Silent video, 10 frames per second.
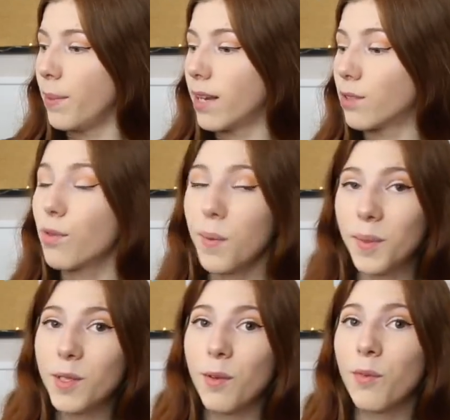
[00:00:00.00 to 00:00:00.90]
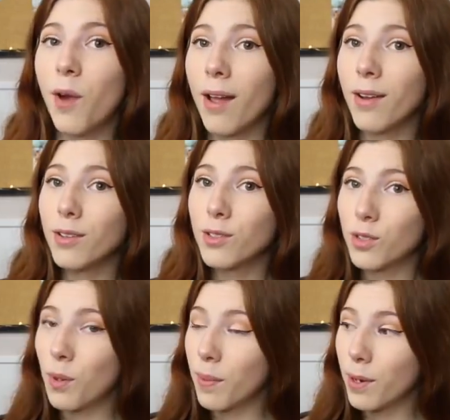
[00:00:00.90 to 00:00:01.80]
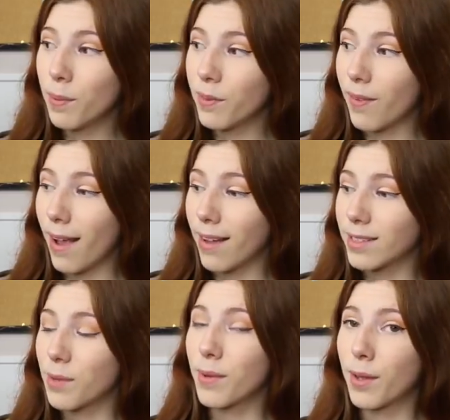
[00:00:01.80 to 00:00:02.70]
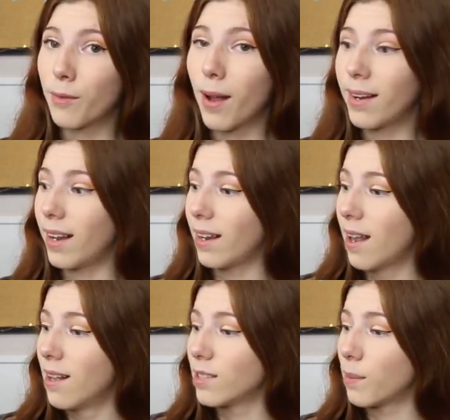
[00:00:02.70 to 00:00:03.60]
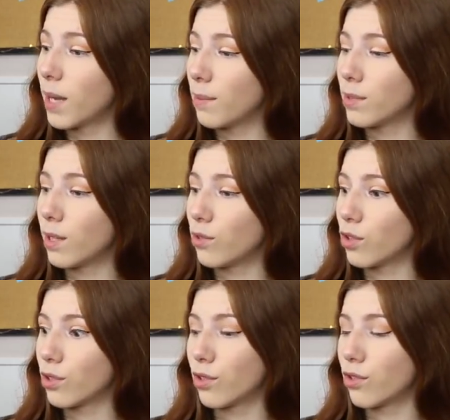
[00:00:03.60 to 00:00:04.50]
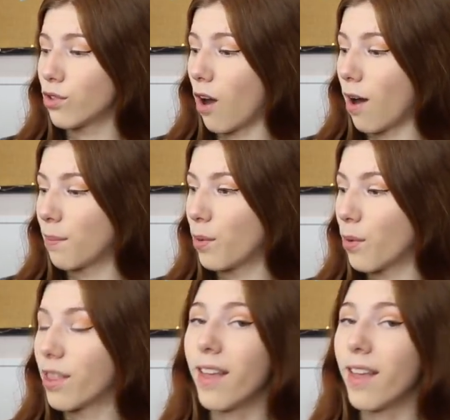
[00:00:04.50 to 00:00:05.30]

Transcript: because robos run super duper fast and when they're running sometimes they'll just stop or